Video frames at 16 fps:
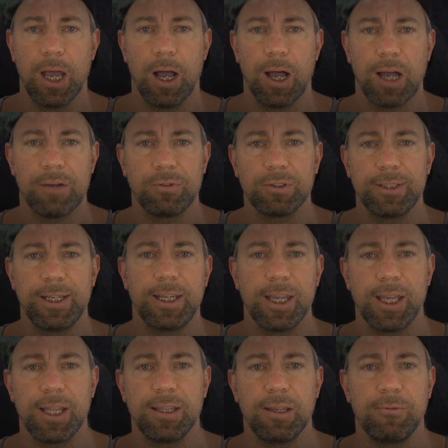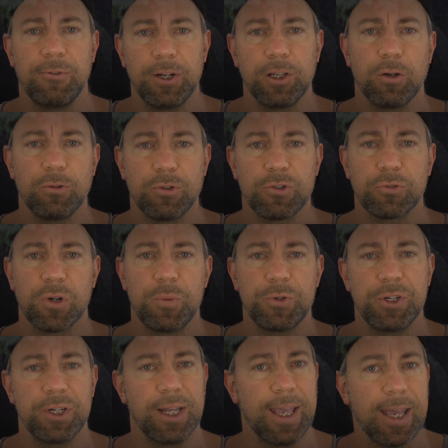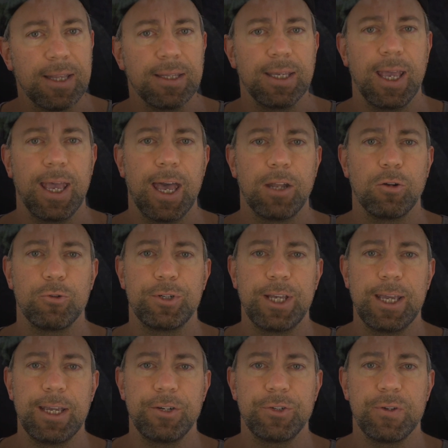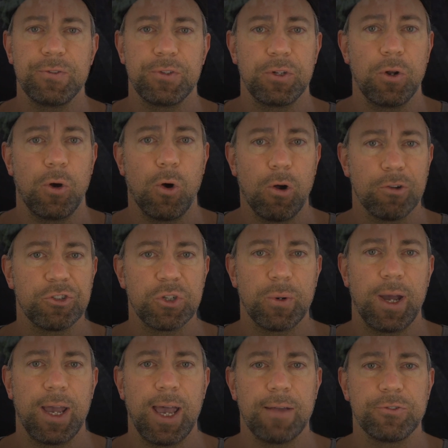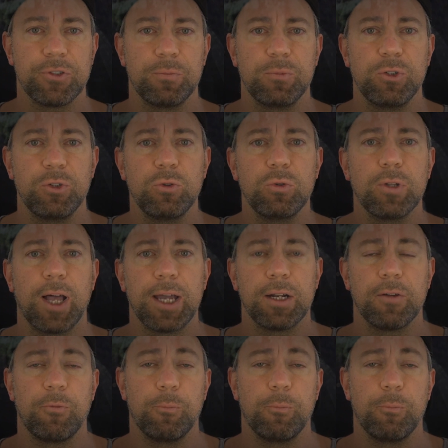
I'll have a link in the video description and the annotations, and also I have some new line of